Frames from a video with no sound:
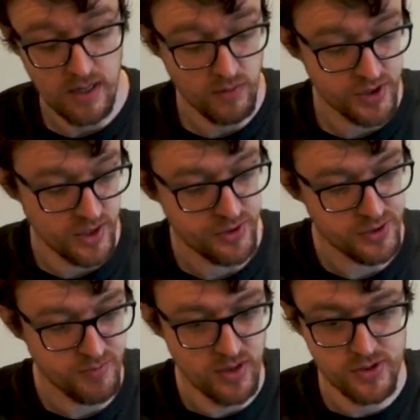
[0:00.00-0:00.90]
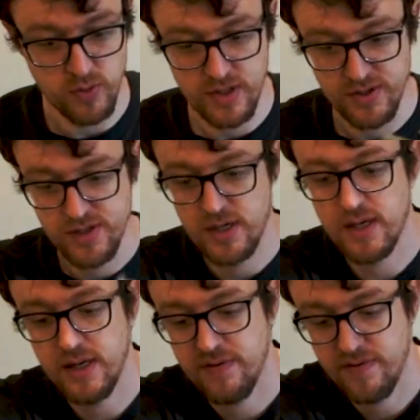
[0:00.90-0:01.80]
which I'll just put to one
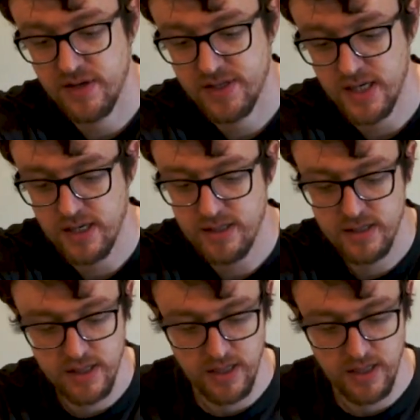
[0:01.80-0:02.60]
side for a second.